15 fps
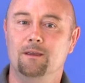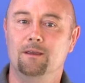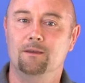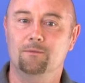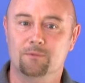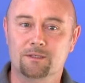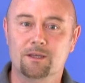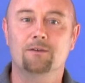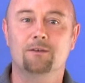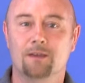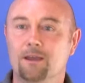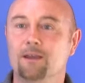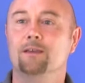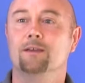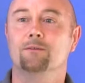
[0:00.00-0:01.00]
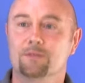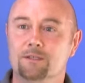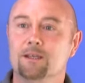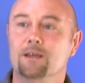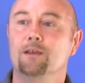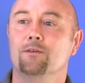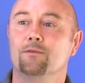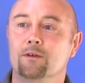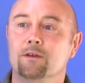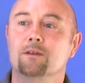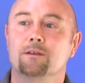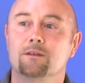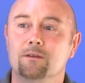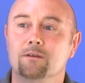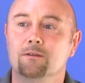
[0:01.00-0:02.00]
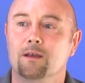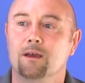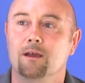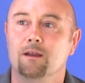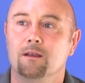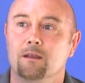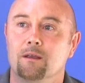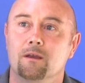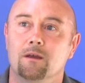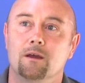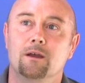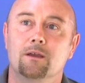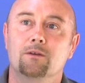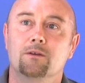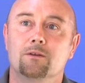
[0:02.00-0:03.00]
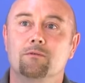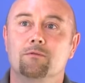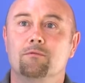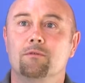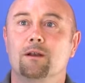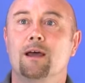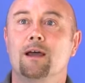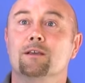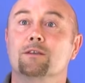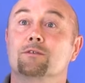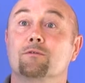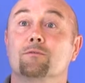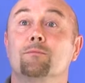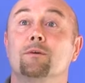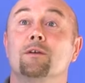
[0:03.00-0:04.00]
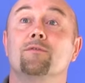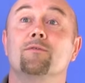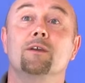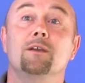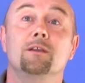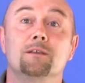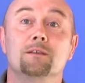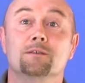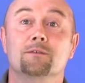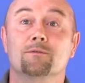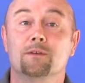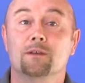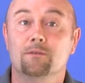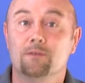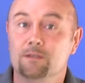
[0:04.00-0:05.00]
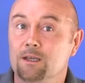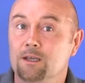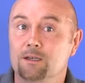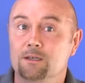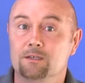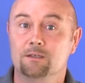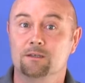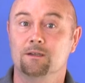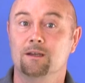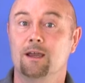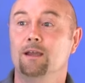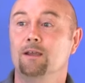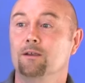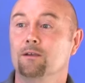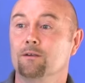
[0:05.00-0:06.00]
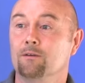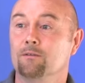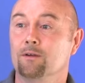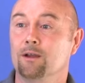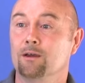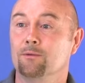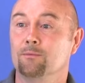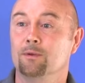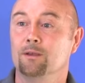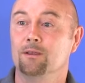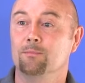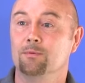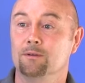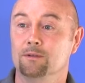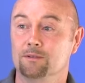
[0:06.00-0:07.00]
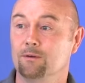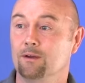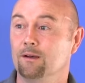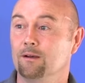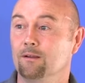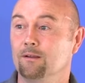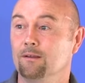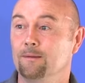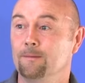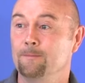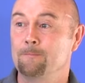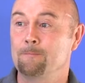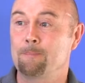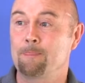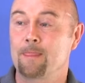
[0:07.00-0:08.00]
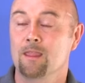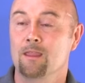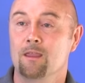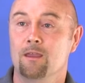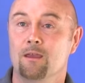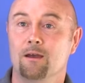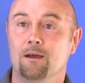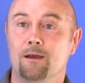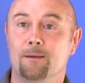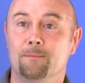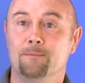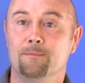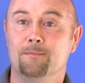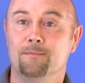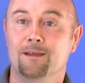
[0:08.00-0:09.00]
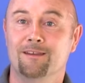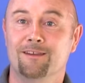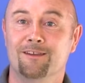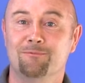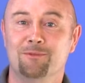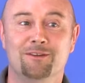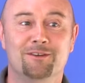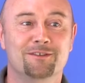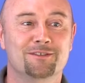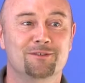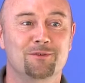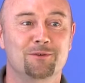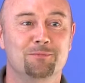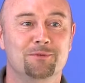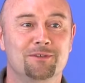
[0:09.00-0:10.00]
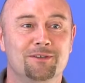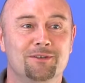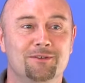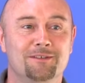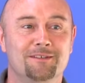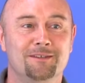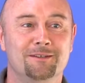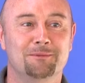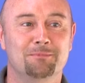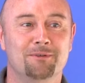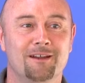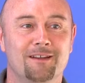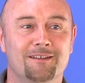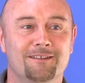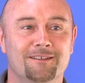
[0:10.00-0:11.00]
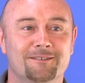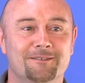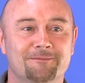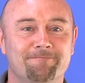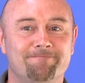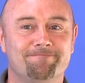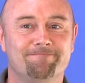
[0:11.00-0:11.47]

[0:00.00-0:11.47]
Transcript: it was okay, it was safe, I could do that. I could relax with my feelings of irritation and anger around people as well. Um, that gave me lots of opportunity to practice.